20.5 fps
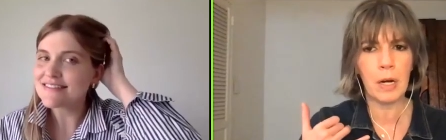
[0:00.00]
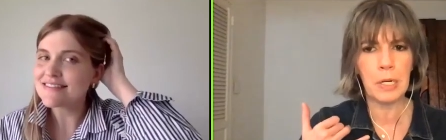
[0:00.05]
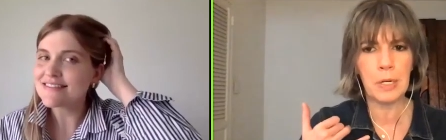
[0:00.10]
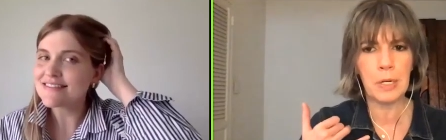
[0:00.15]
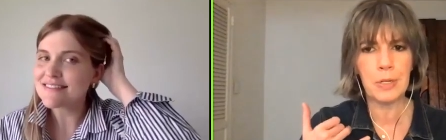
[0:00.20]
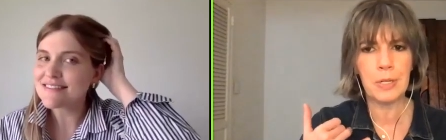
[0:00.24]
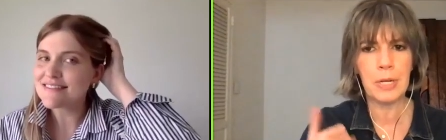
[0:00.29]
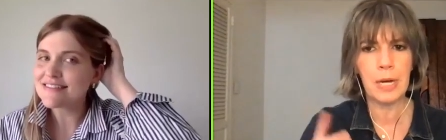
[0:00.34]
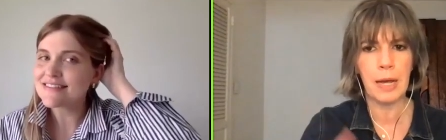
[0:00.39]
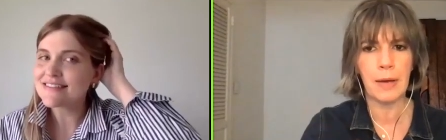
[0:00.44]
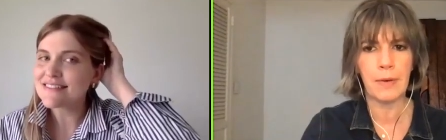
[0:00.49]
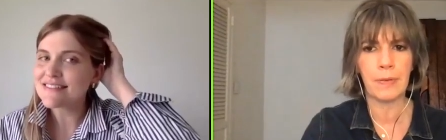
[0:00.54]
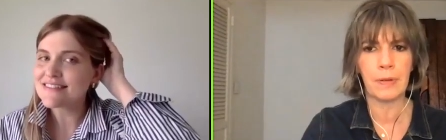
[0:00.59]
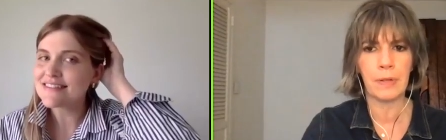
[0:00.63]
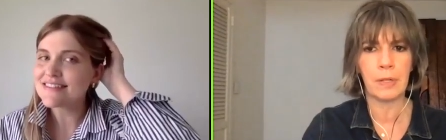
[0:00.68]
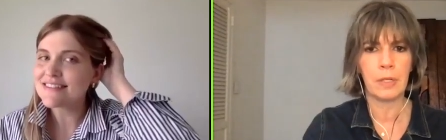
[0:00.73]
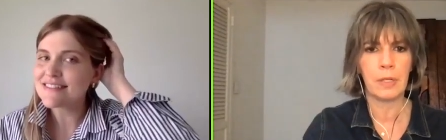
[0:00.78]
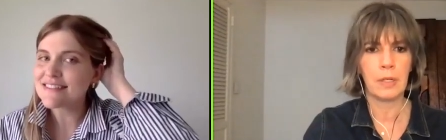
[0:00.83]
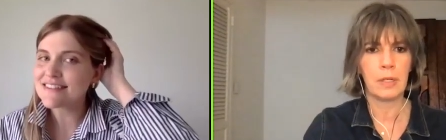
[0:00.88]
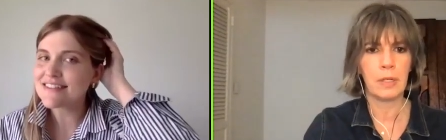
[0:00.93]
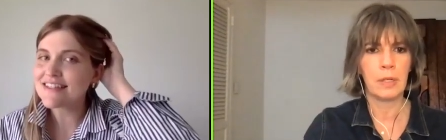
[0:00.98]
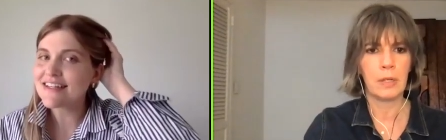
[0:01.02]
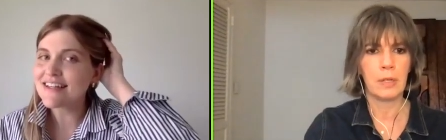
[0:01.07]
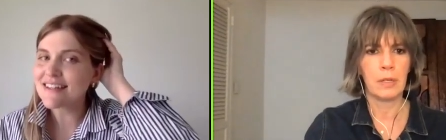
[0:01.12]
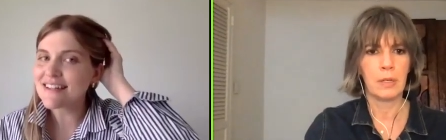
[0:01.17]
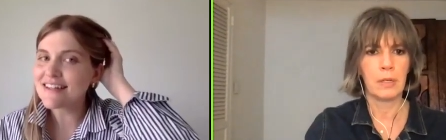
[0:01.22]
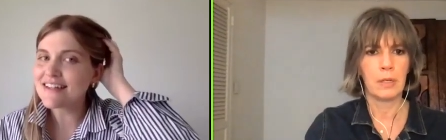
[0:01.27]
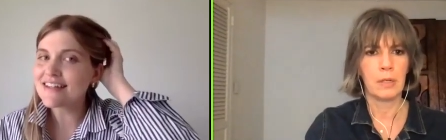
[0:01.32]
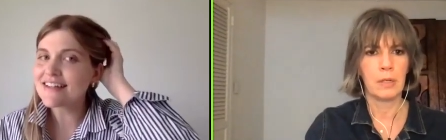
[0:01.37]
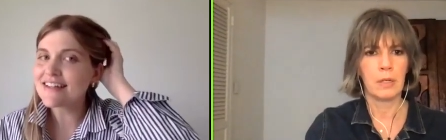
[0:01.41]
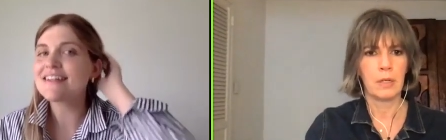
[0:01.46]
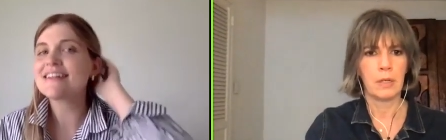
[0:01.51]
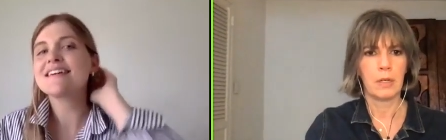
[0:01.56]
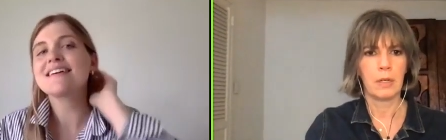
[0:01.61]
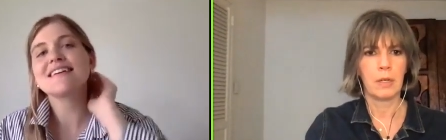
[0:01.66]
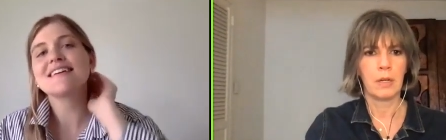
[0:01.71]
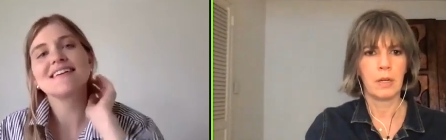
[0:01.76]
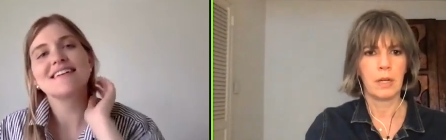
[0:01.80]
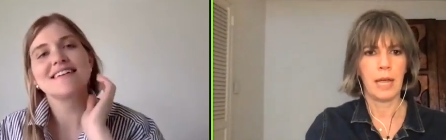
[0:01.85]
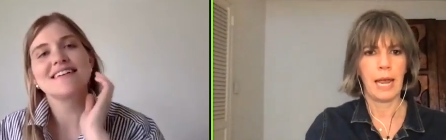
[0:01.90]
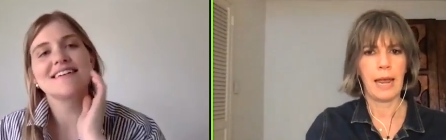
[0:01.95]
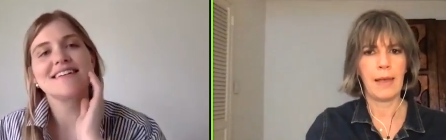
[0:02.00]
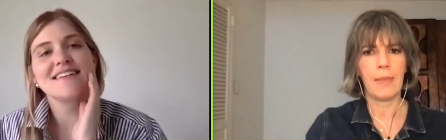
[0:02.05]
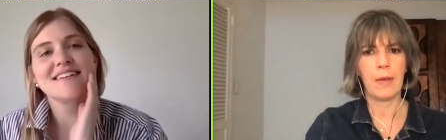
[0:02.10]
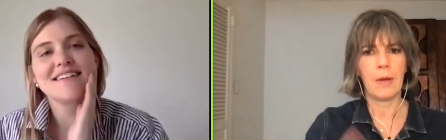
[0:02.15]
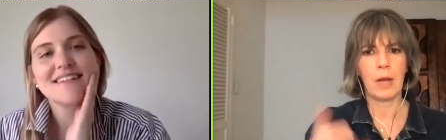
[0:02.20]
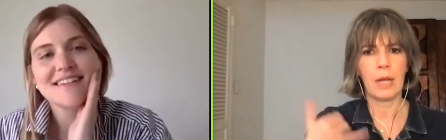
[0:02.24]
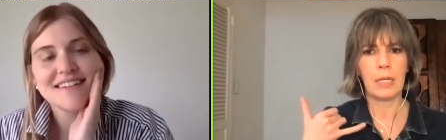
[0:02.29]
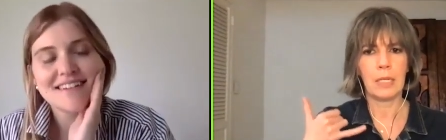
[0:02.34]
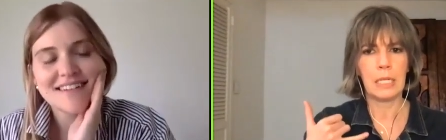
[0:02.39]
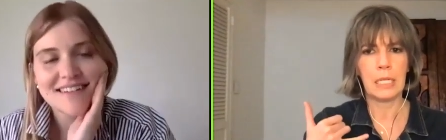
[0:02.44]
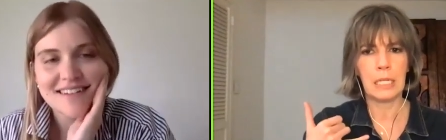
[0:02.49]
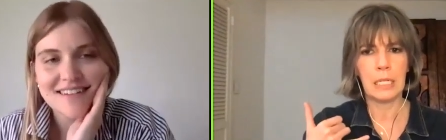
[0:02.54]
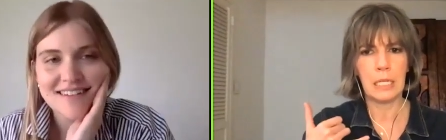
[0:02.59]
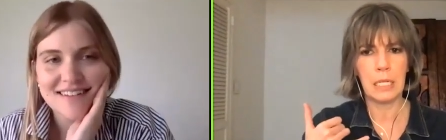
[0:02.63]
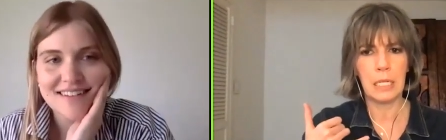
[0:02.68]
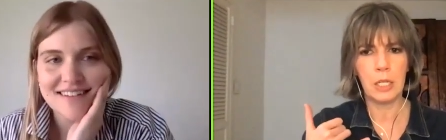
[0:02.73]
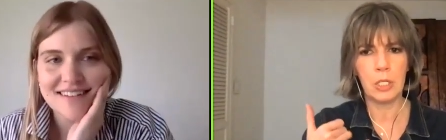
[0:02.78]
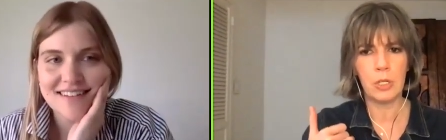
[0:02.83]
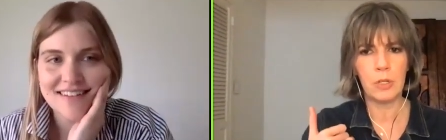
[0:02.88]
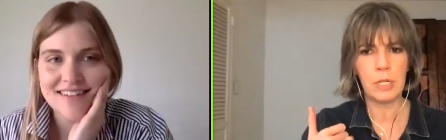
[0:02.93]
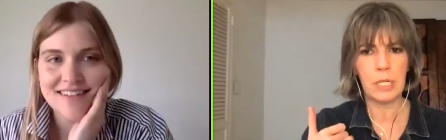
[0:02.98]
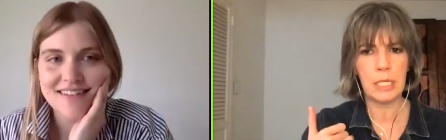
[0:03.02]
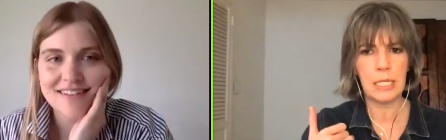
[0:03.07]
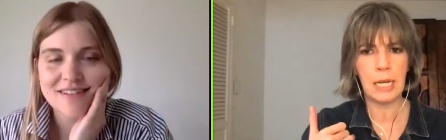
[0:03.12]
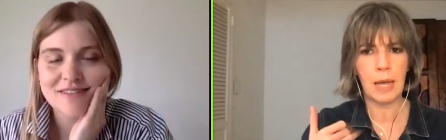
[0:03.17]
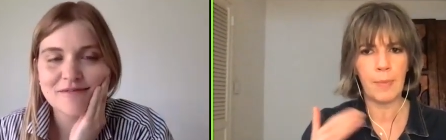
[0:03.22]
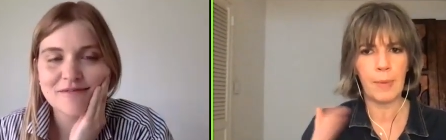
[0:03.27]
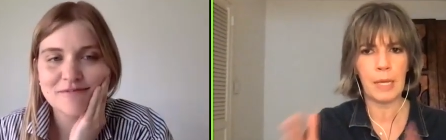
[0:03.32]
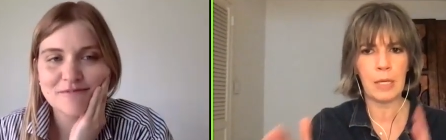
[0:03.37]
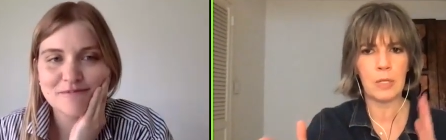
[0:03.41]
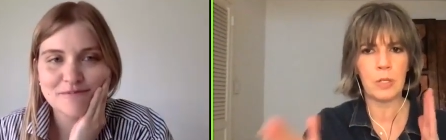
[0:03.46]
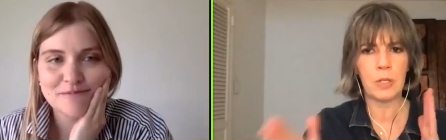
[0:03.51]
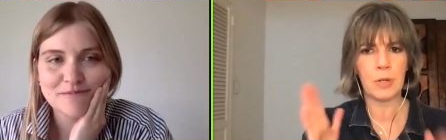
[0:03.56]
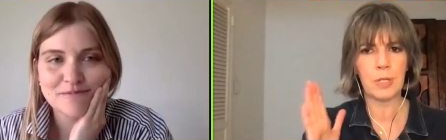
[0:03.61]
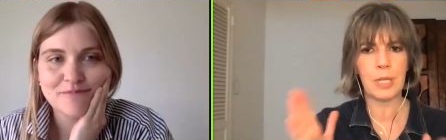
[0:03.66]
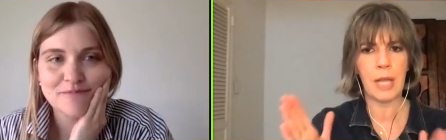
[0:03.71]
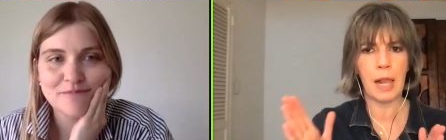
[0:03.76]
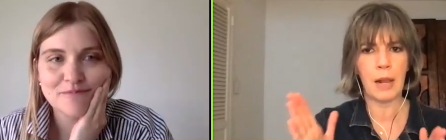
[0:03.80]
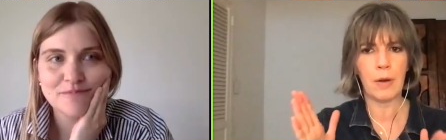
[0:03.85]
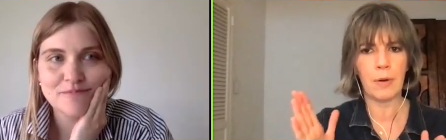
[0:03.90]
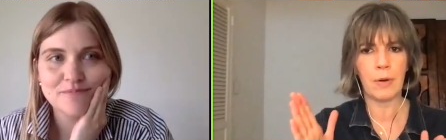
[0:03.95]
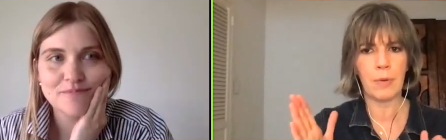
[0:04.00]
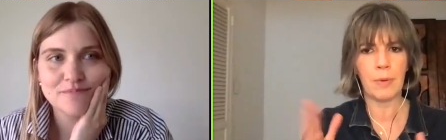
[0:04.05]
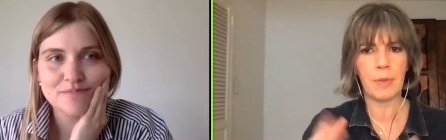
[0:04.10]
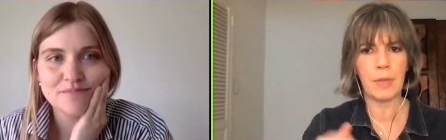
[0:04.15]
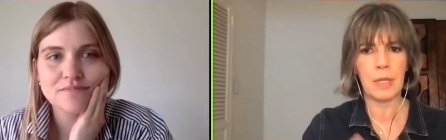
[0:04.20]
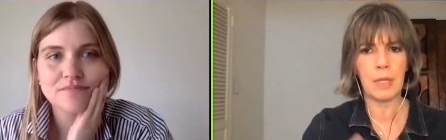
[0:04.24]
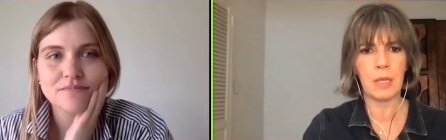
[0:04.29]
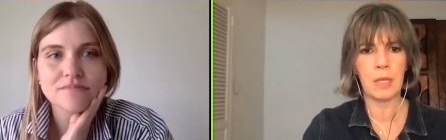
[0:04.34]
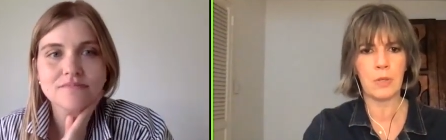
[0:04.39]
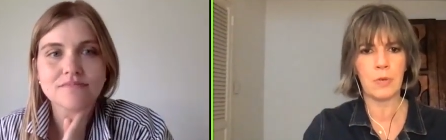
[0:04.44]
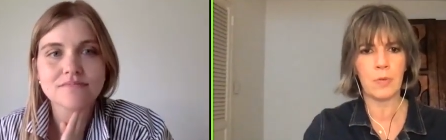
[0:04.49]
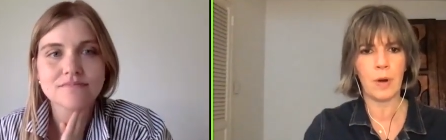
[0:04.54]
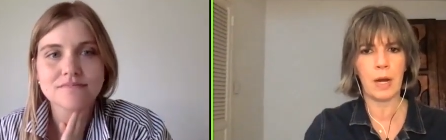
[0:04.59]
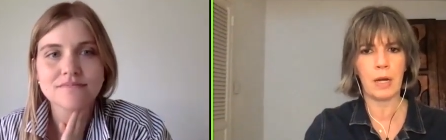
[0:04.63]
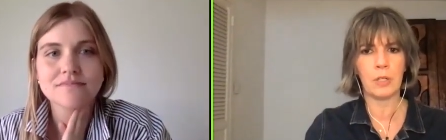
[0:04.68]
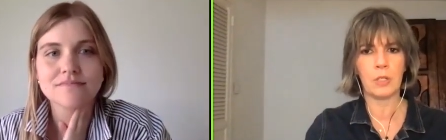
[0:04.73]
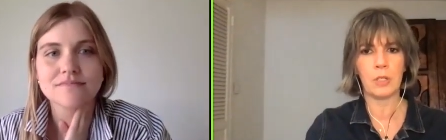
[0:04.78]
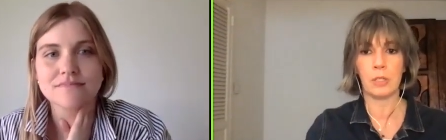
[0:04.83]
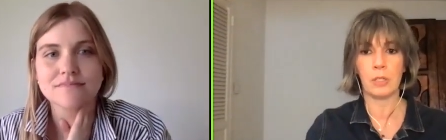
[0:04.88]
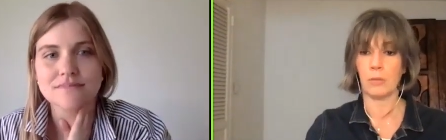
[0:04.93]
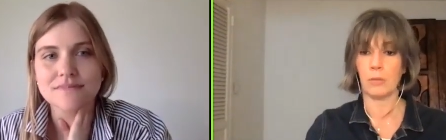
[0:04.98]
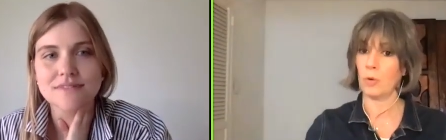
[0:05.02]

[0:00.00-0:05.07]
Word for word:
Speaker 1: your staff? Yeah. Hey, the, I, could you just tell me is your salary within this range?